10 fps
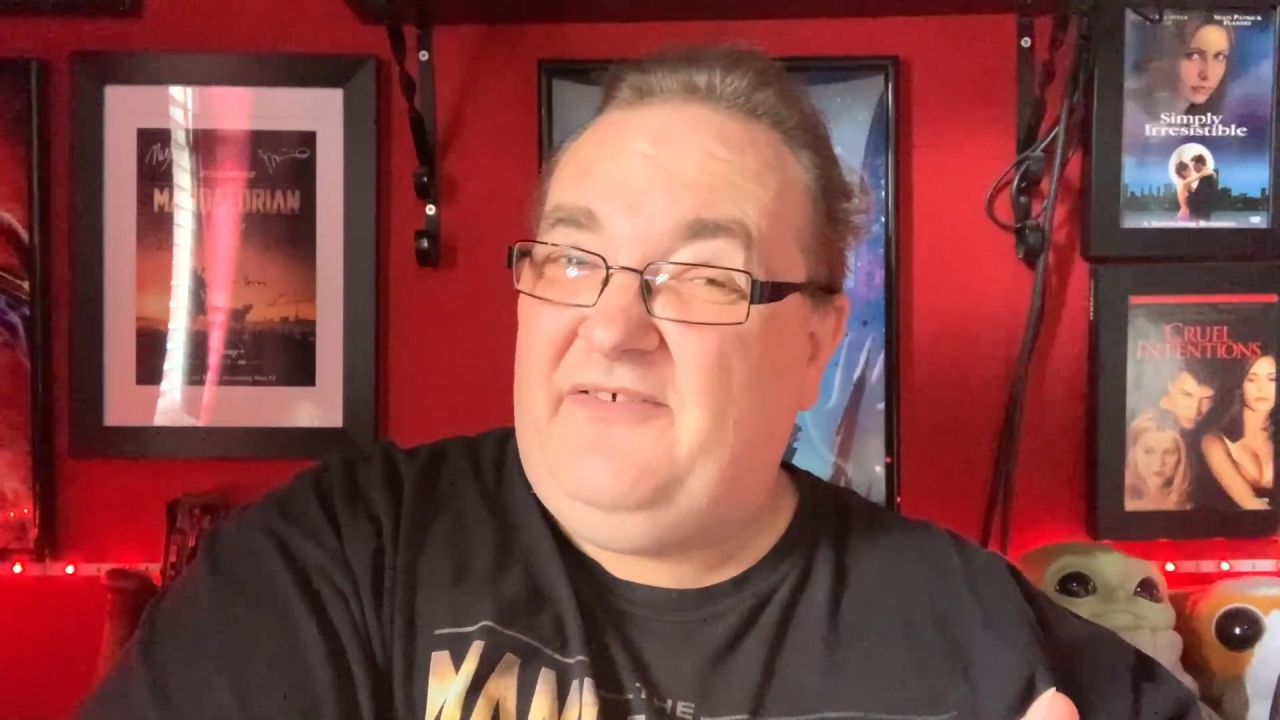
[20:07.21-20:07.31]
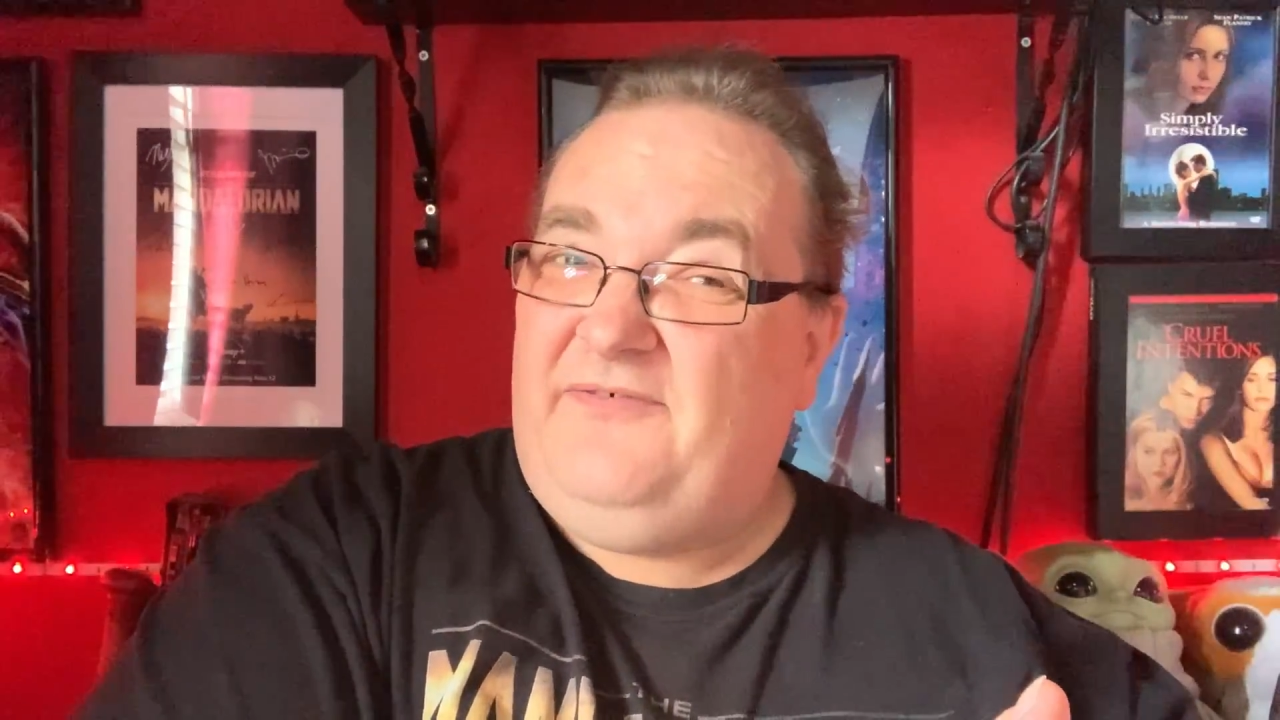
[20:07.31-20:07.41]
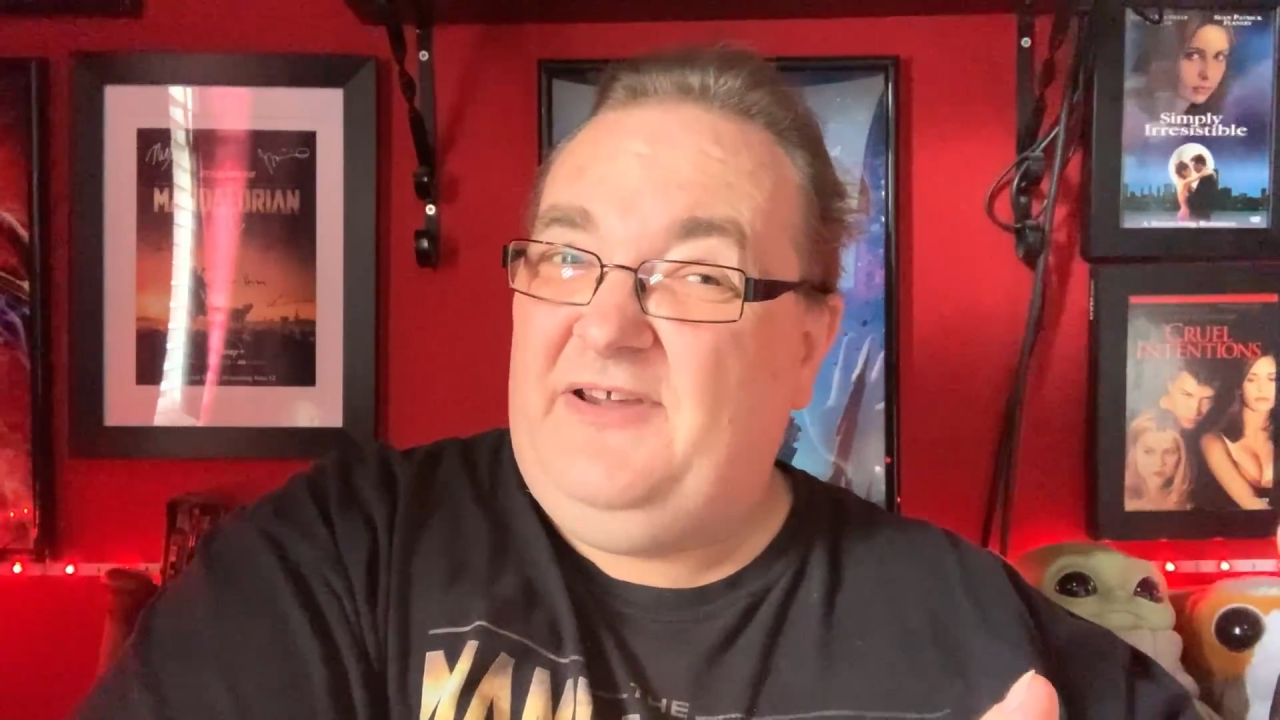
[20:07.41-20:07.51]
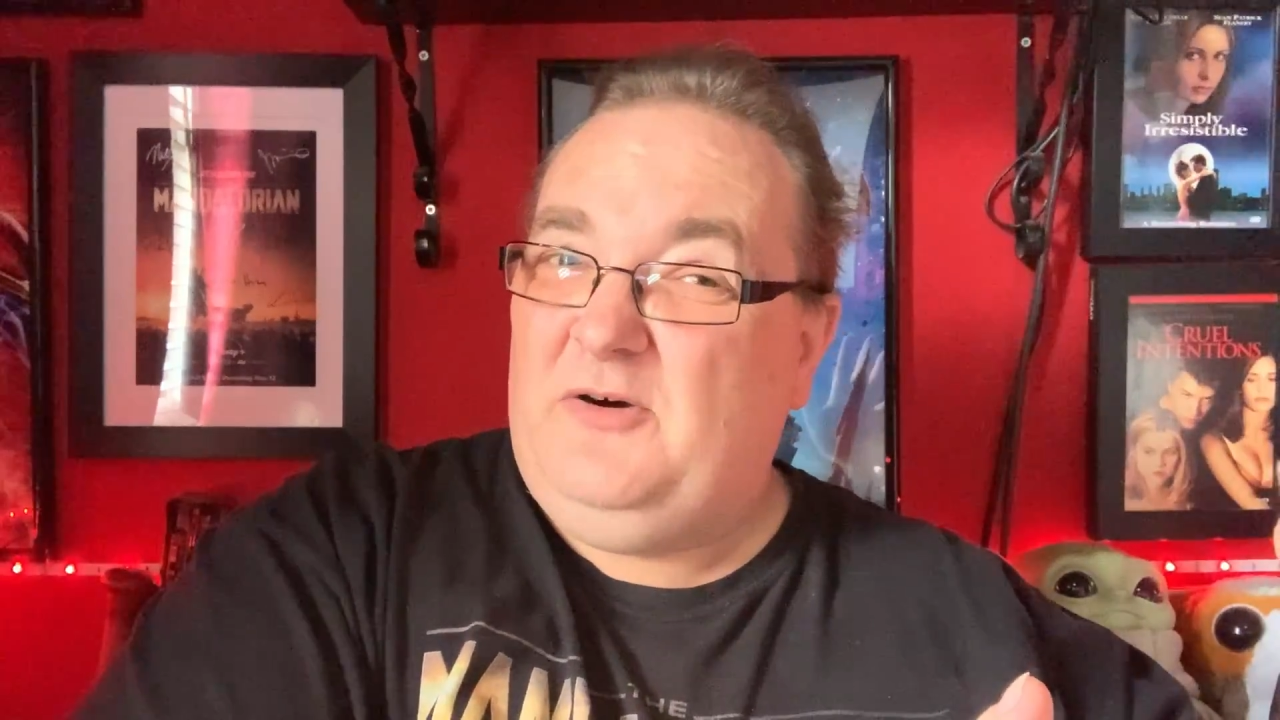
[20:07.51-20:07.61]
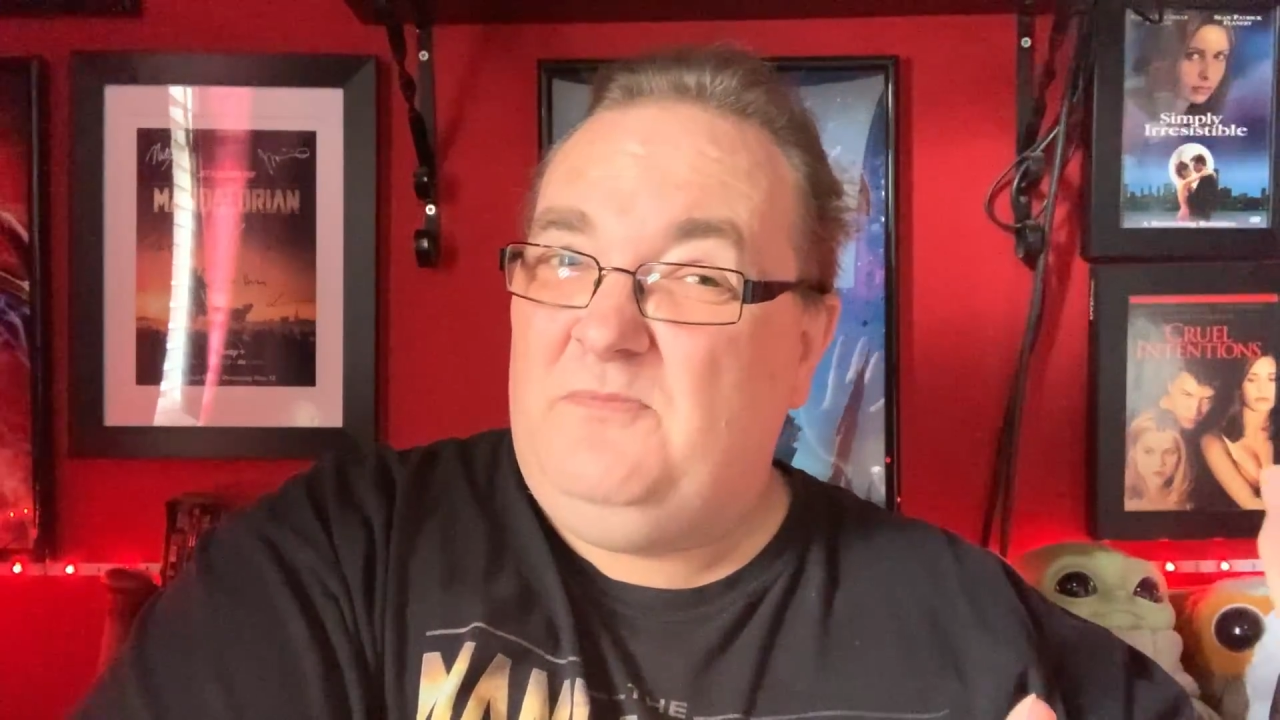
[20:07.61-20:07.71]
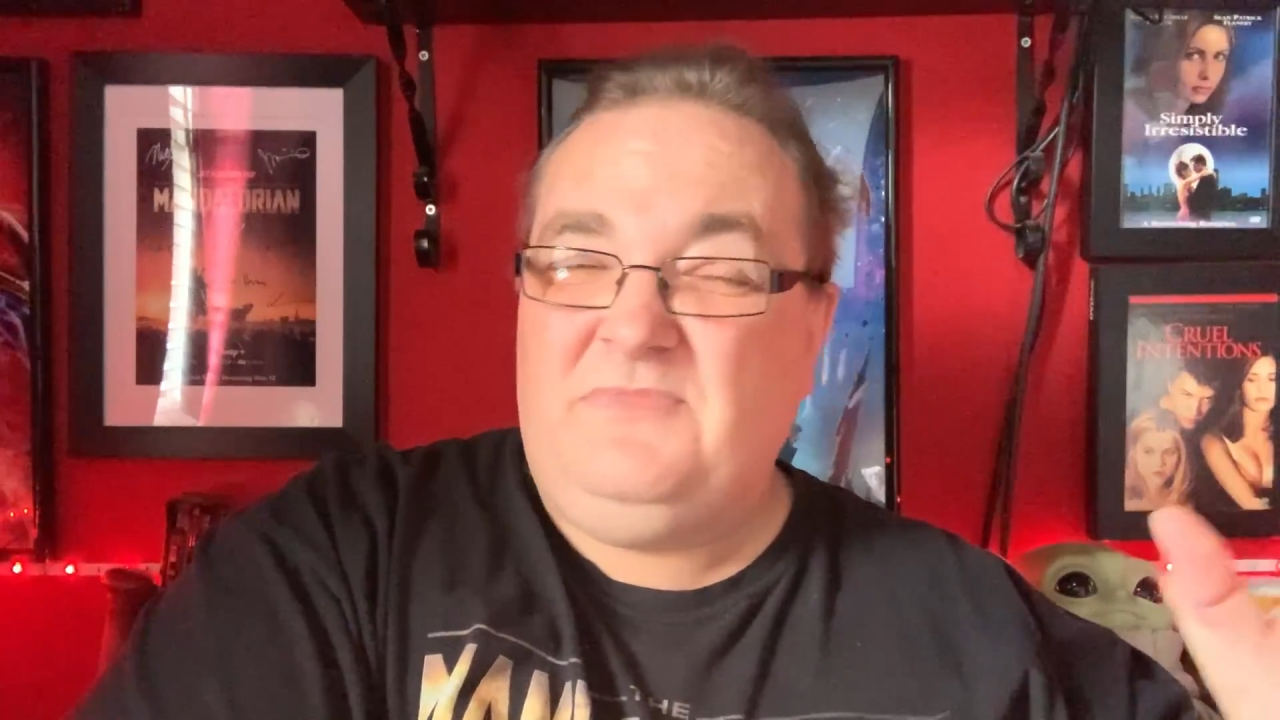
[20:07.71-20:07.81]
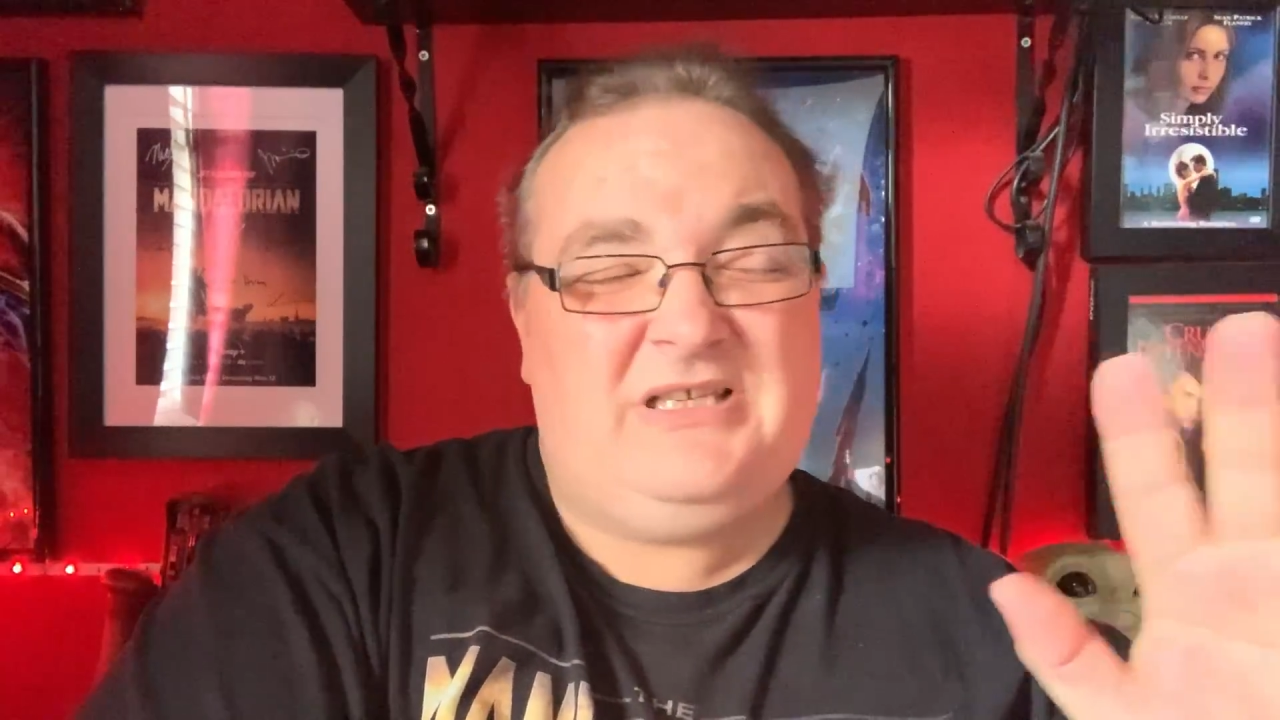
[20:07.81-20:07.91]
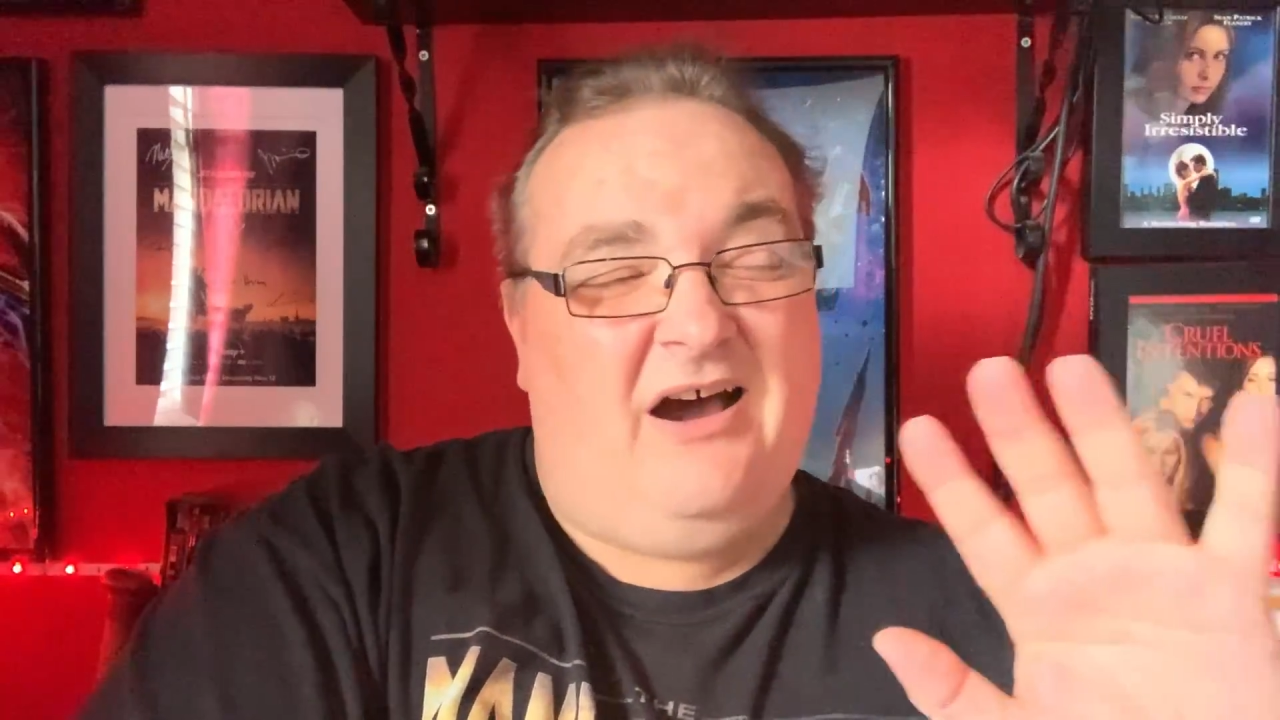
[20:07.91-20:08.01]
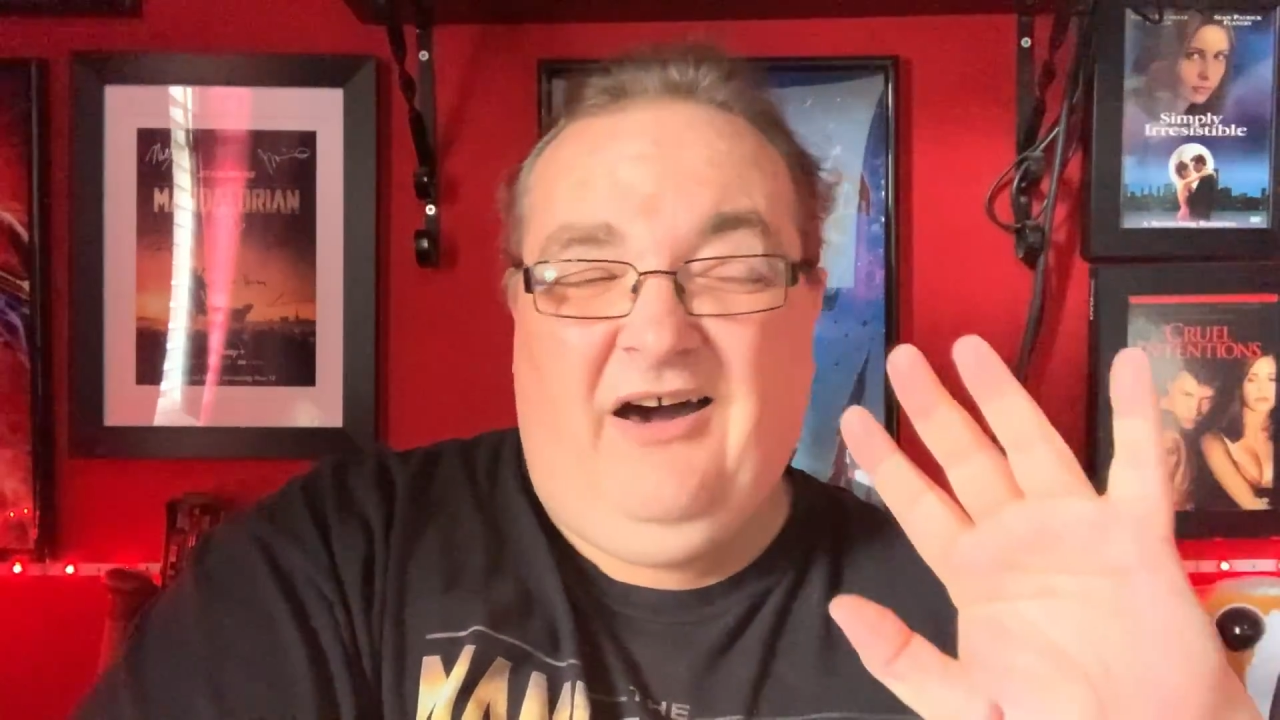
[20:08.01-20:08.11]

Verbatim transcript: films,